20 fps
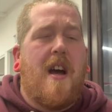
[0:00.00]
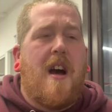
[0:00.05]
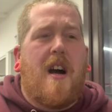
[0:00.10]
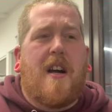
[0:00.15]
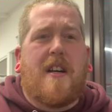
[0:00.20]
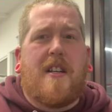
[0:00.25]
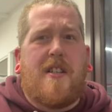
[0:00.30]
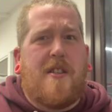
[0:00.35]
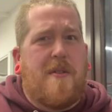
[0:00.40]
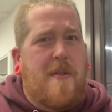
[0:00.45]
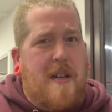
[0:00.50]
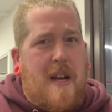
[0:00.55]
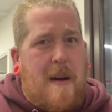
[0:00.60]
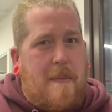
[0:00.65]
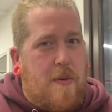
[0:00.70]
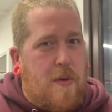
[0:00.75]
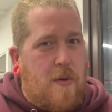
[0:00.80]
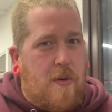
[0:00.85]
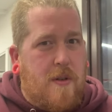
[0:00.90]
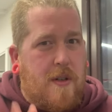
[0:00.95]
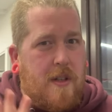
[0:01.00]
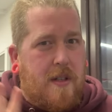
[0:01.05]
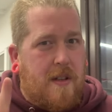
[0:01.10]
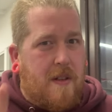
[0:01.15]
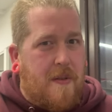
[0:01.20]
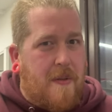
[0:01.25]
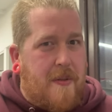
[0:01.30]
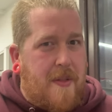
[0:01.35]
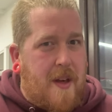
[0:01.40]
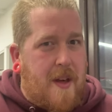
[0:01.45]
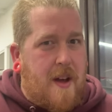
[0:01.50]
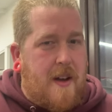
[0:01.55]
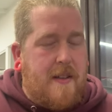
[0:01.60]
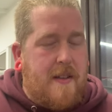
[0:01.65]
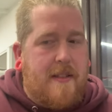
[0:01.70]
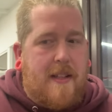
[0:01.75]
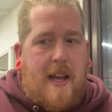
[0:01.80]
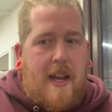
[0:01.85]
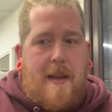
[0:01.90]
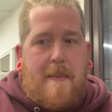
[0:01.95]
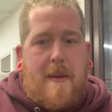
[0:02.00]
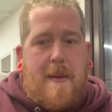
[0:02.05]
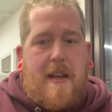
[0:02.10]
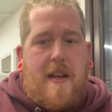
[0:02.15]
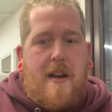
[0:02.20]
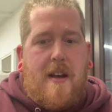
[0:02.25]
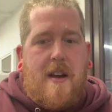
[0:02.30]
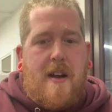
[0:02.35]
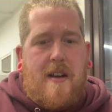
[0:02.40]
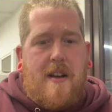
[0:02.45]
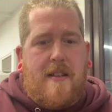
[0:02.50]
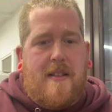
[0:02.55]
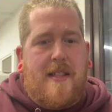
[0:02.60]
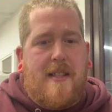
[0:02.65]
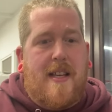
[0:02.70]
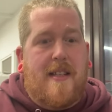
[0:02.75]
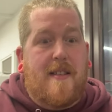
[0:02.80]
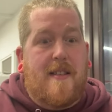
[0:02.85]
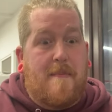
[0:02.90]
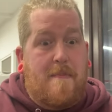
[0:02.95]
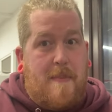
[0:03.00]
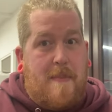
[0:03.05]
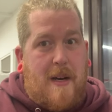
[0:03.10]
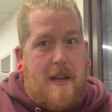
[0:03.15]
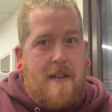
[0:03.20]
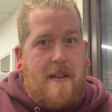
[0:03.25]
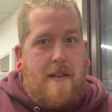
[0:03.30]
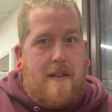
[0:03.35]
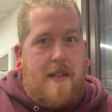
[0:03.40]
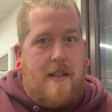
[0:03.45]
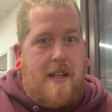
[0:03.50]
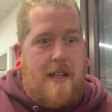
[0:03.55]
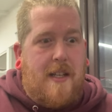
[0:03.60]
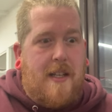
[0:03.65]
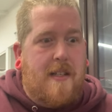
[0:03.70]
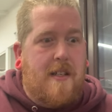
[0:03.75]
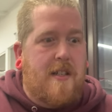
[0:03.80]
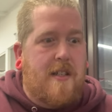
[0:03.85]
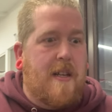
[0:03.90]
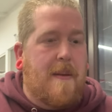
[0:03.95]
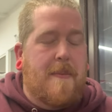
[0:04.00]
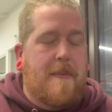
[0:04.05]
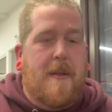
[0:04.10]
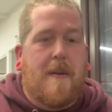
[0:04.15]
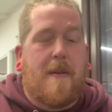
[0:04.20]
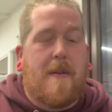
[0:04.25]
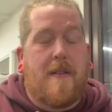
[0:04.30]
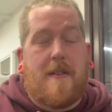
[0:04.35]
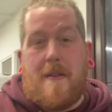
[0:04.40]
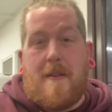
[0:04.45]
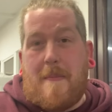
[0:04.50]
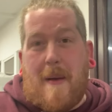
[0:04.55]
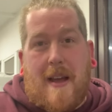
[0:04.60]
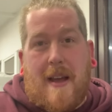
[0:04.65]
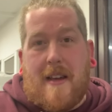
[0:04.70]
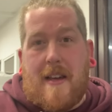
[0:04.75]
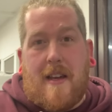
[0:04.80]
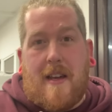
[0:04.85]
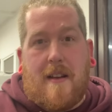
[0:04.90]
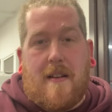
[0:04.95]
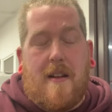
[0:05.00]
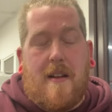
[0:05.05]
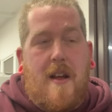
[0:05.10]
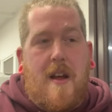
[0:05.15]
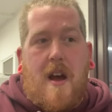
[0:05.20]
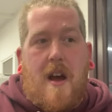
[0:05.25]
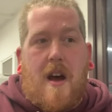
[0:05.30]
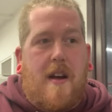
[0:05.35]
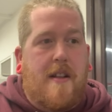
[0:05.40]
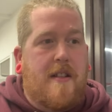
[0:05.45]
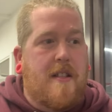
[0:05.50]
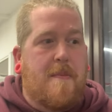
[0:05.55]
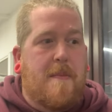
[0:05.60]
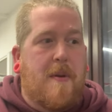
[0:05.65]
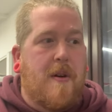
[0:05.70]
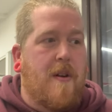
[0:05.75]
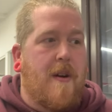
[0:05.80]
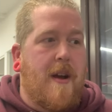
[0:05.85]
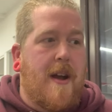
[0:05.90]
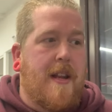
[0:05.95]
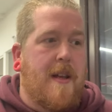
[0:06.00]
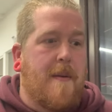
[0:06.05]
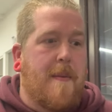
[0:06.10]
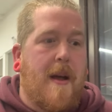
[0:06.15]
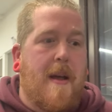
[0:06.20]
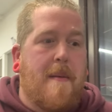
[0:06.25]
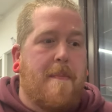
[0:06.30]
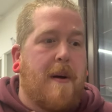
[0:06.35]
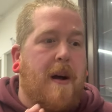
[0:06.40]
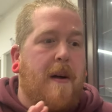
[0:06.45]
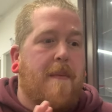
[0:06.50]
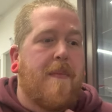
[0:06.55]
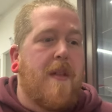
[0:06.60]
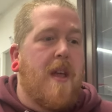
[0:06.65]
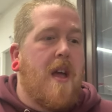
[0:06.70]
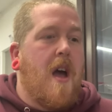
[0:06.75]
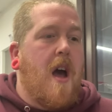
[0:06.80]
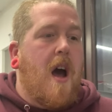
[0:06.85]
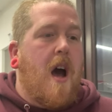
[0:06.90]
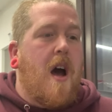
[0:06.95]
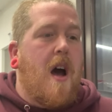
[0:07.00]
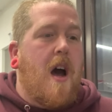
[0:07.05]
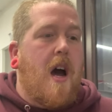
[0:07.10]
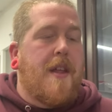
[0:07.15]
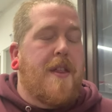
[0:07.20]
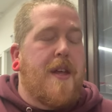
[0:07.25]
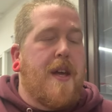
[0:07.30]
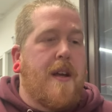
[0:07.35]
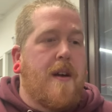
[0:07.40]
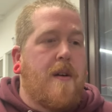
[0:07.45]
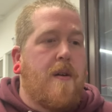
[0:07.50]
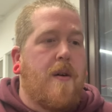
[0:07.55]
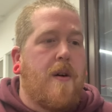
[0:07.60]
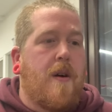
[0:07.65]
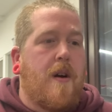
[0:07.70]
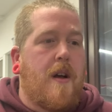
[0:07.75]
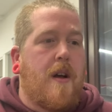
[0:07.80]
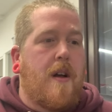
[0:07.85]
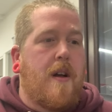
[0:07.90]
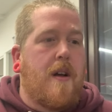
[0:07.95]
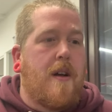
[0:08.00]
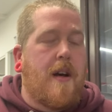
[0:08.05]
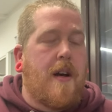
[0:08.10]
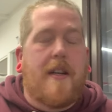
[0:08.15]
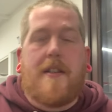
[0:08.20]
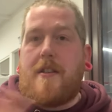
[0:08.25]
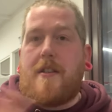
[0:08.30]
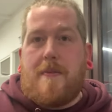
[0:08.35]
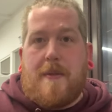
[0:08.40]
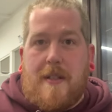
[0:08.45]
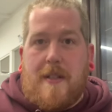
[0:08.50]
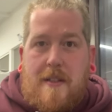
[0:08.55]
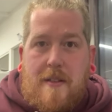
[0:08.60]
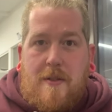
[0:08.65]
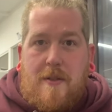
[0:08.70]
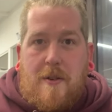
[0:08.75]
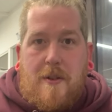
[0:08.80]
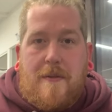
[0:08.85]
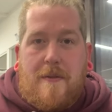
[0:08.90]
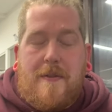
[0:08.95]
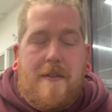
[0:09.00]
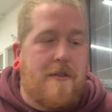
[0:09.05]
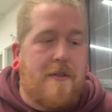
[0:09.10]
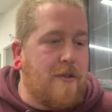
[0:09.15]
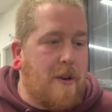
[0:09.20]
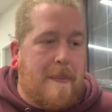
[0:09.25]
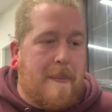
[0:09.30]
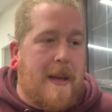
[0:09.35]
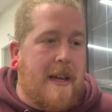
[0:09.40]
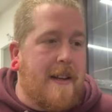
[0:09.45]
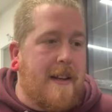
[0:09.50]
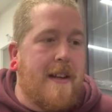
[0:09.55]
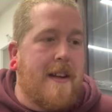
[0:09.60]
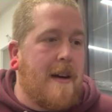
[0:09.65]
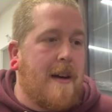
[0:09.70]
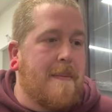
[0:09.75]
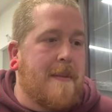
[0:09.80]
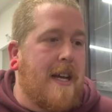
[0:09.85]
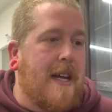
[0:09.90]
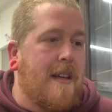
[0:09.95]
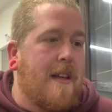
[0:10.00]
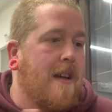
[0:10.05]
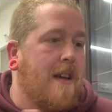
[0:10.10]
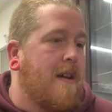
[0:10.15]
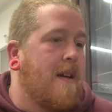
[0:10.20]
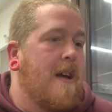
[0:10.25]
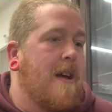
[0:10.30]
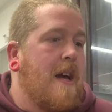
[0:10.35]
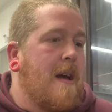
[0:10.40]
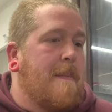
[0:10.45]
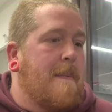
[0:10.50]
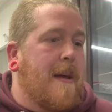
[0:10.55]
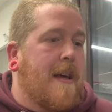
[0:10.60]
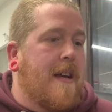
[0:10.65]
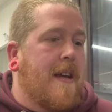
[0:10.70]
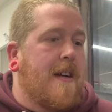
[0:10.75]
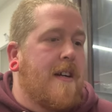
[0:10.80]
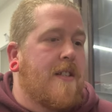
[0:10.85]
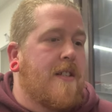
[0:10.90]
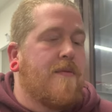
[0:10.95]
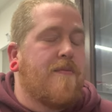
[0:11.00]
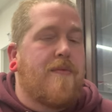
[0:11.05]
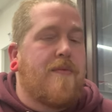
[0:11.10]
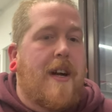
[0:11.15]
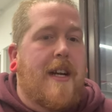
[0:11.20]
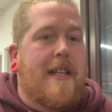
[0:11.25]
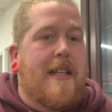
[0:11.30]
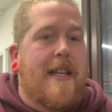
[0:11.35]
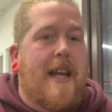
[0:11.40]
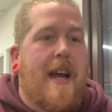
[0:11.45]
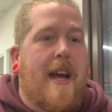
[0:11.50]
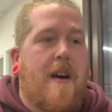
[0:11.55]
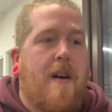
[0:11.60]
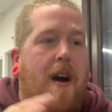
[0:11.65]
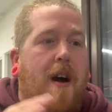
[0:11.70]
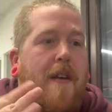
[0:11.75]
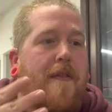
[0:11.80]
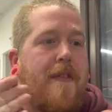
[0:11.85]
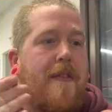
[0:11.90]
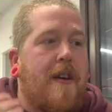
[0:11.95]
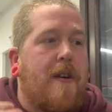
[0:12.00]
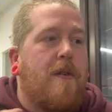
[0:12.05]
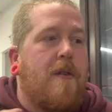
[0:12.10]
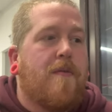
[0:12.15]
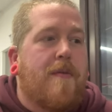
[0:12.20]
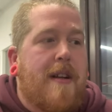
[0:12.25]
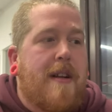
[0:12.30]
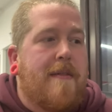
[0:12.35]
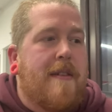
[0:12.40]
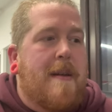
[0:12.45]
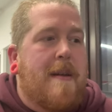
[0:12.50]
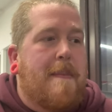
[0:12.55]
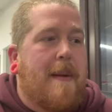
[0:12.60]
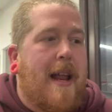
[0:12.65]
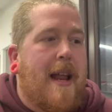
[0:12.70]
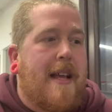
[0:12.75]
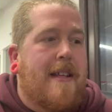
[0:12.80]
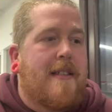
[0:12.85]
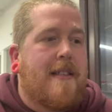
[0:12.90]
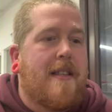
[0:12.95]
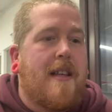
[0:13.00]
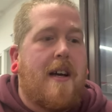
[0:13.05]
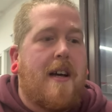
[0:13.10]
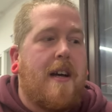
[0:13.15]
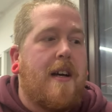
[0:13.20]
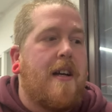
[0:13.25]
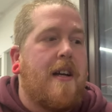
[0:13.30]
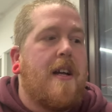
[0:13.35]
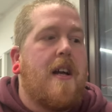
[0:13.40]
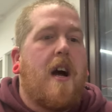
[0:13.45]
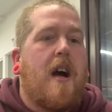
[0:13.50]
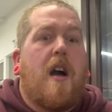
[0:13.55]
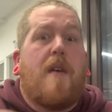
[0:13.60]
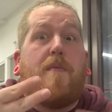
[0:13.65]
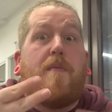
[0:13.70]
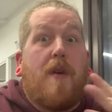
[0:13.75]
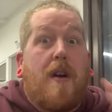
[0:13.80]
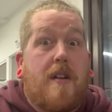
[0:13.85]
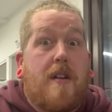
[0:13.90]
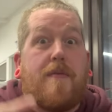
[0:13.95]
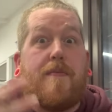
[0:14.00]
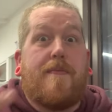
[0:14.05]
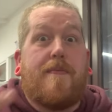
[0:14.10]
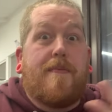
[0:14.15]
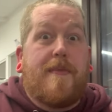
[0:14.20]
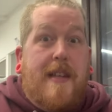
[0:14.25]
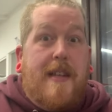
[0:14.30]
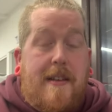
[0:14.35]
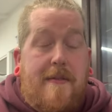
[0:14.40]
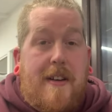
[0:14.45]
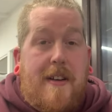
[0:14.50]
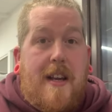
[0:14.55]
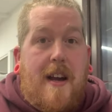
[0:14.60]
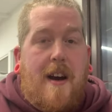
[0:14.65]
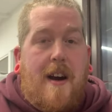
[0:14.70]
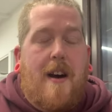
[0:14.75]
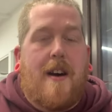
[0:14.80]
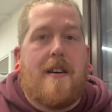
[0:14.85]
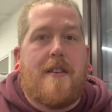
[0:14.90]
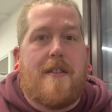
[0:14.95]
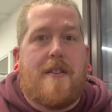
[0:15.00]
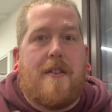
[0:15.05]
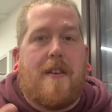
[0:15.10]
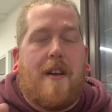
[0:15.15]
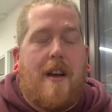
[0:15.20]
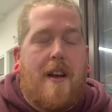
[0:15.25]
I'm going to do a couple orders on Thursday because there's some binders I need to ship. So I'll do packing tomorrow anyway. But I think I just wanted to sort of drop in and update you because right now I feel really, really blessed that I worked really, really hard